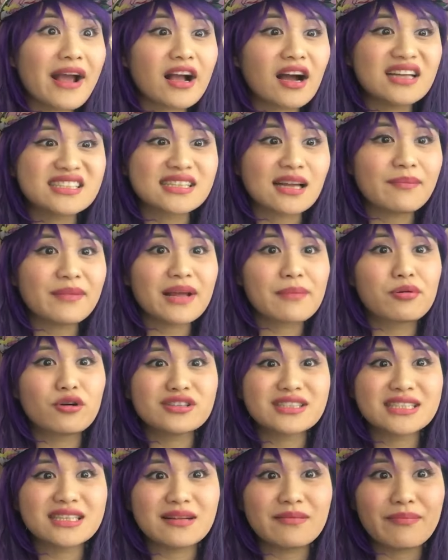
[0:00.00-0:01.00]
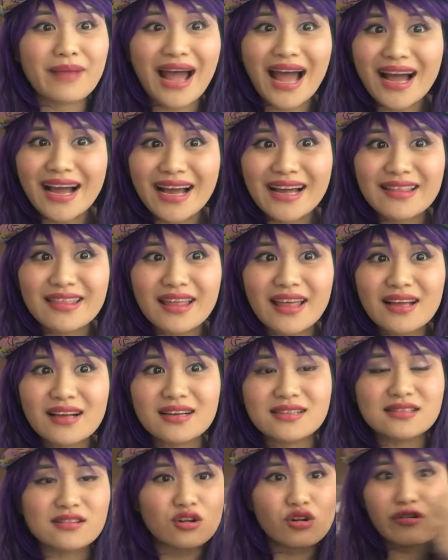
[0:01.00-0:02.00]
my gosh, something pushed him back, I think,
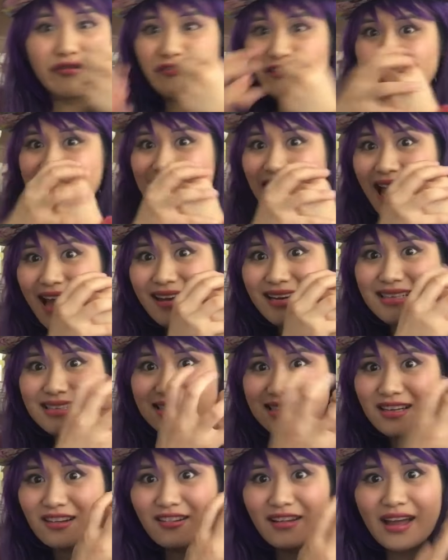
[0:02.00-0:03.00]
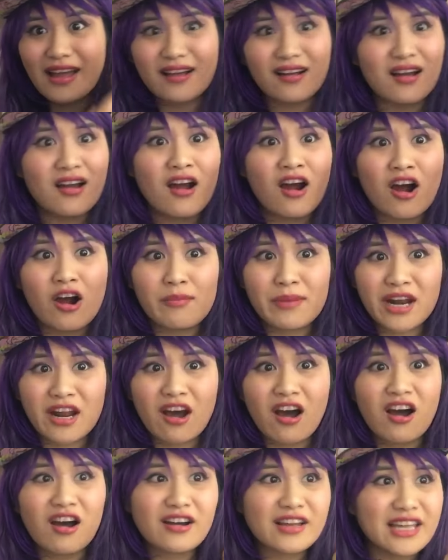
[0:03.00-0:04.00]
because Luffy's hand is still, like, arm in the
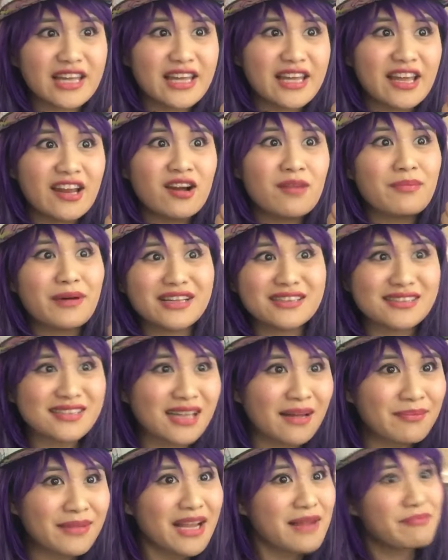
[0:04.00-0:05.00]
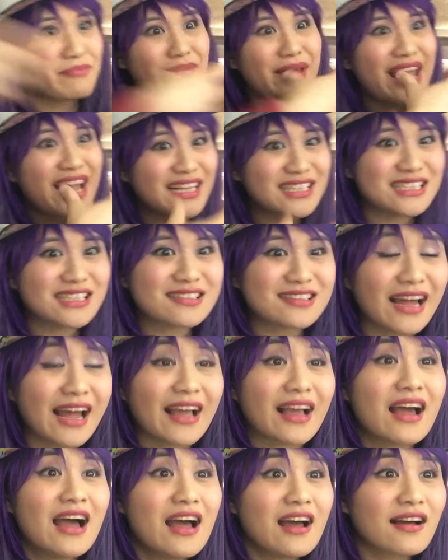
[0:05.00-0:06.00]
hockey here, but something big just,
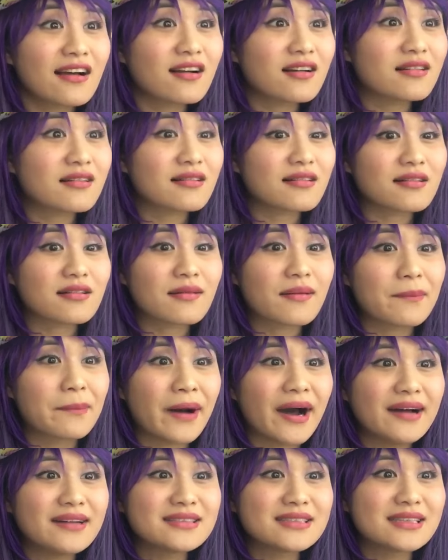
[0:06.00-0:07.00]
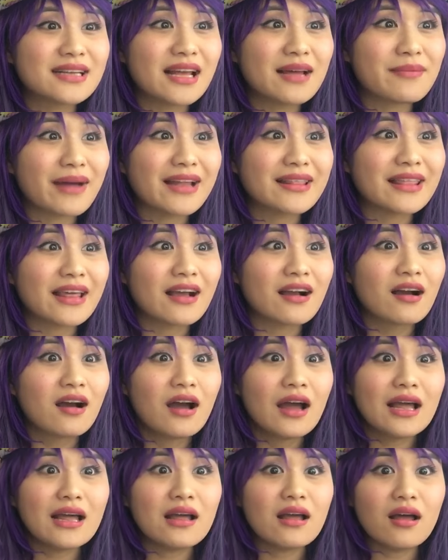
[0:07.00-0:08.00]
like, punched him, I think.
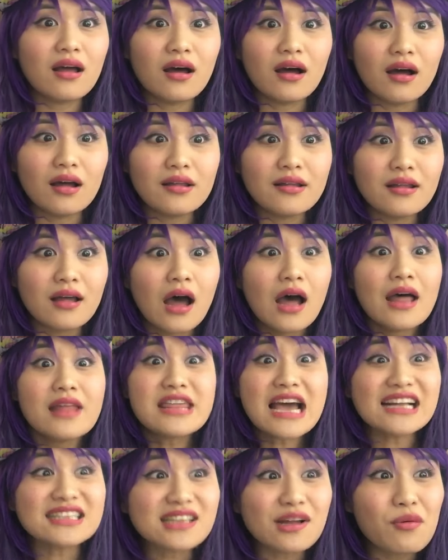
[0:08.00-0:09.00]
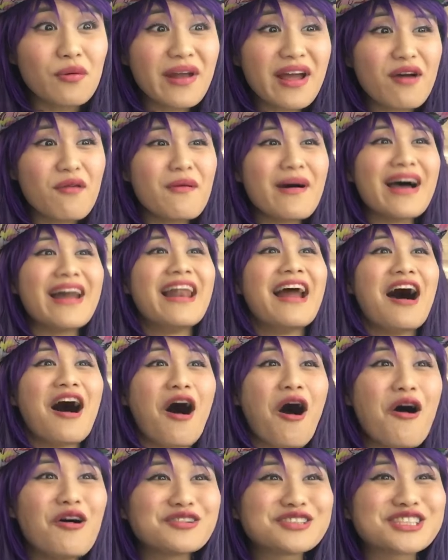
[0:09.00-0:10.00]
That's the real one!
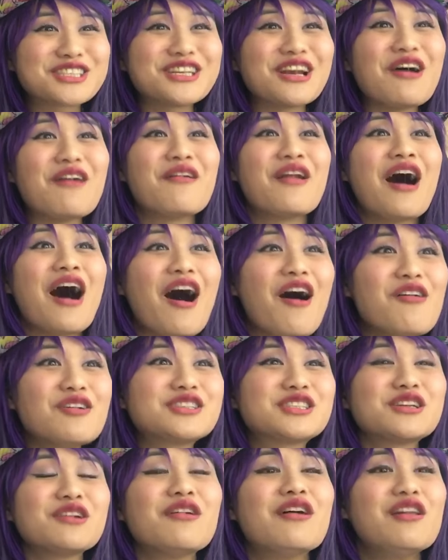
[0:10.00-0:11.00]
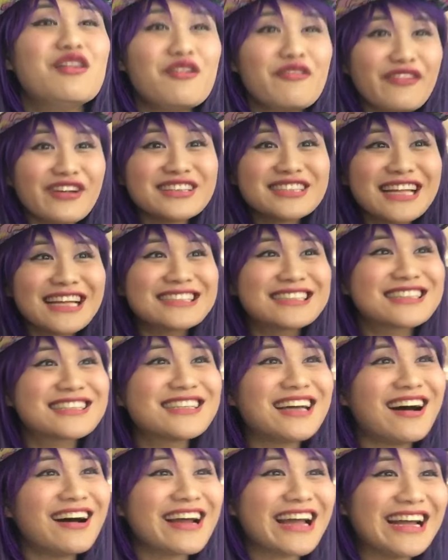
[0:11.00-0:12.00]
Oh shoot! Luffy's like
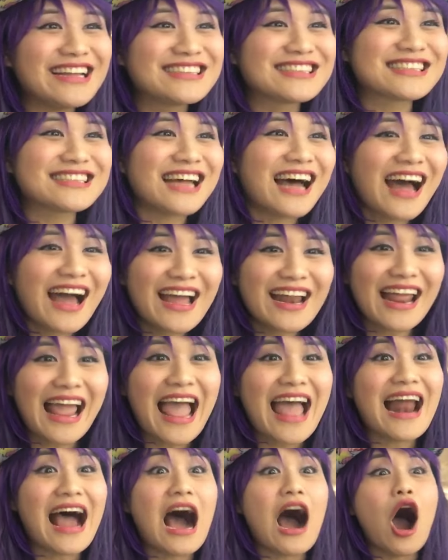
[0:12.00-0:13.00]
stuck inside, and